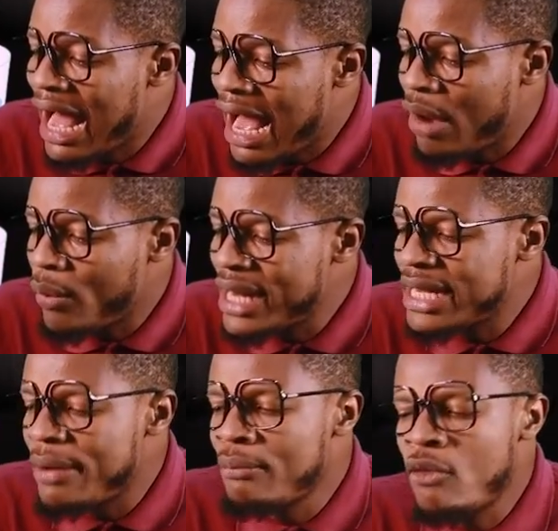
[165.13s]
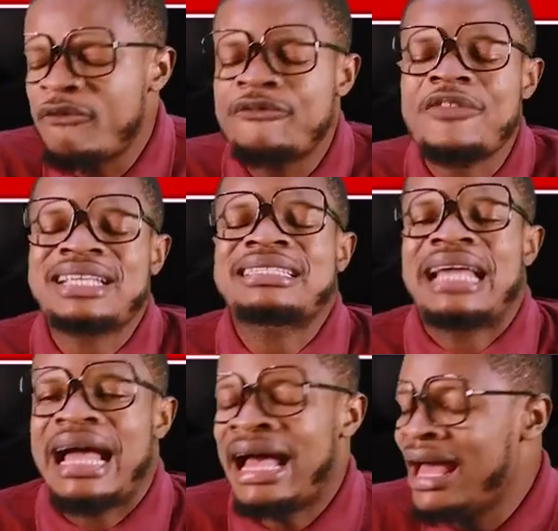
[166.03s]
And when they move
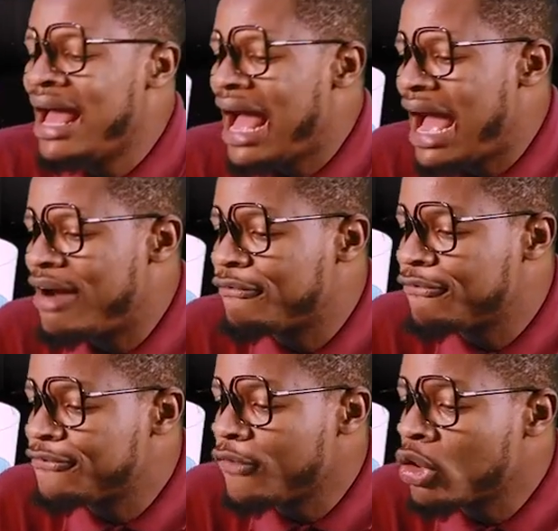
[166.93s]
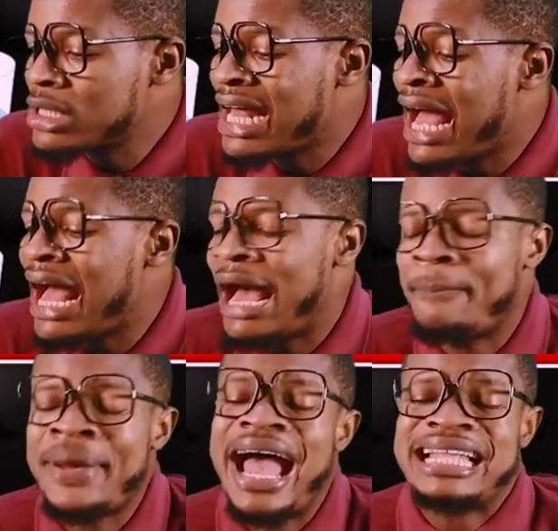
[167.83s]
faster and further
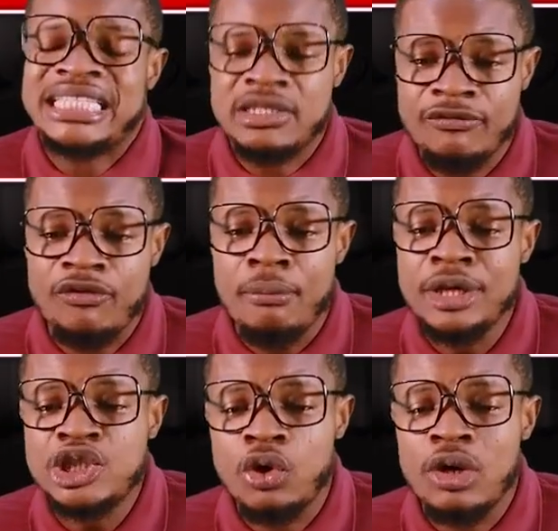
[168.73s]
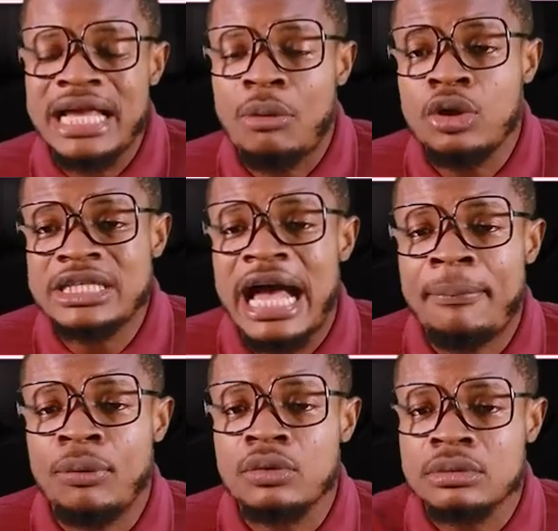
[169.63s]
apart from each other, what
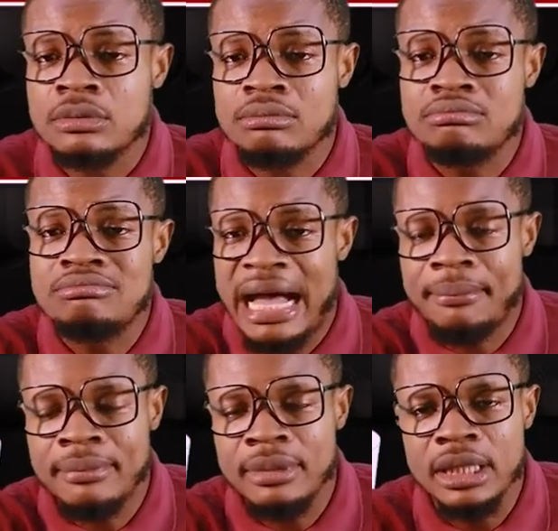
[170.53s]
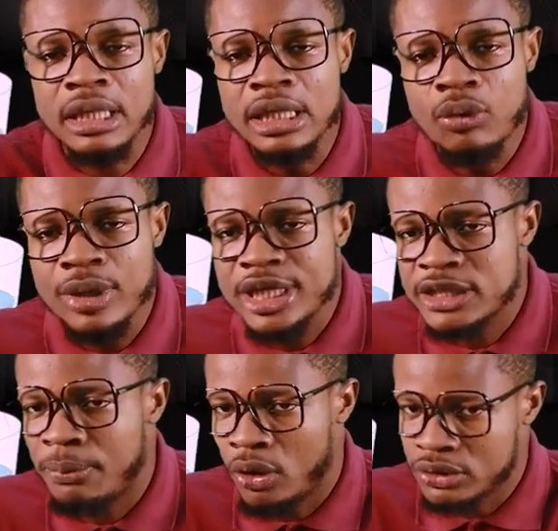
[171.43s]
happened? Bam, a liquid
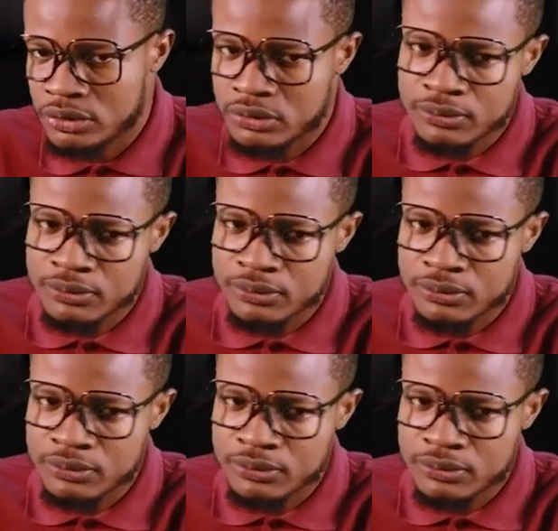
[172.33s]
is born.